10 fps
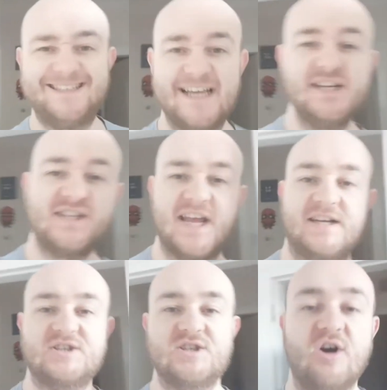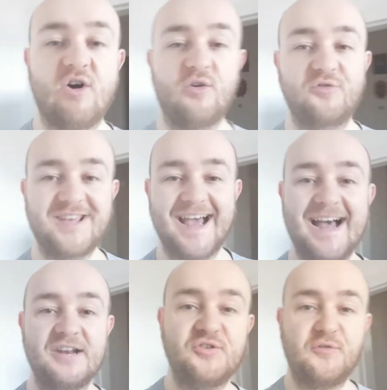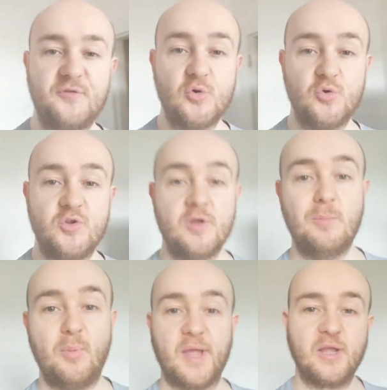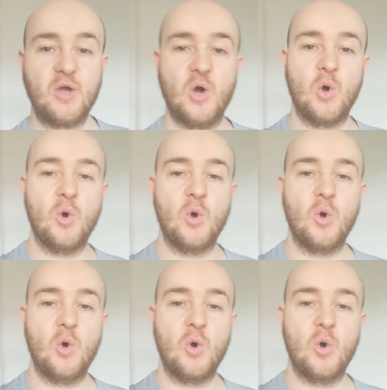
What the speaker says: day six of canned food bingo.